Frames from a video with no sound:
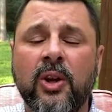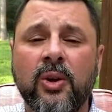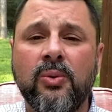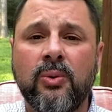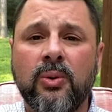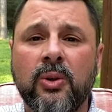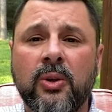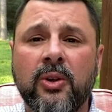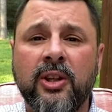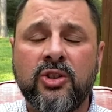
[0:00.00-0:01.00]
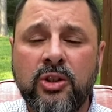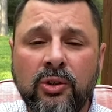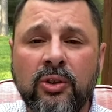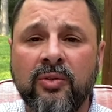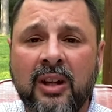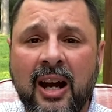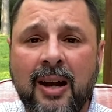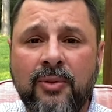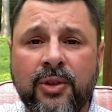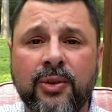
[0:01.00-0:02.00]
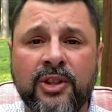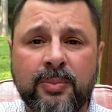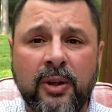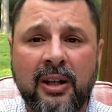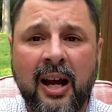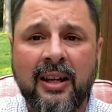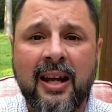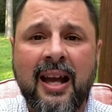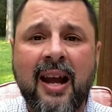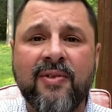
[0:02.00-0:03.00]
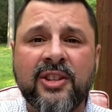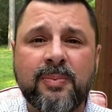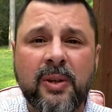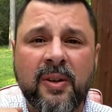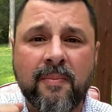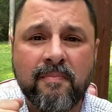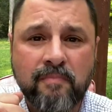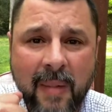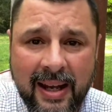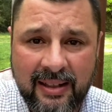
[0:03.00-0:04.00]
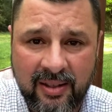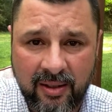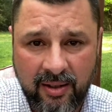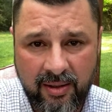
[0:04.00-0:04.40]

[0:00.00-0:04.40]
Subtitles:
No, the children of God, through the Spirit of God, have the spirit of might.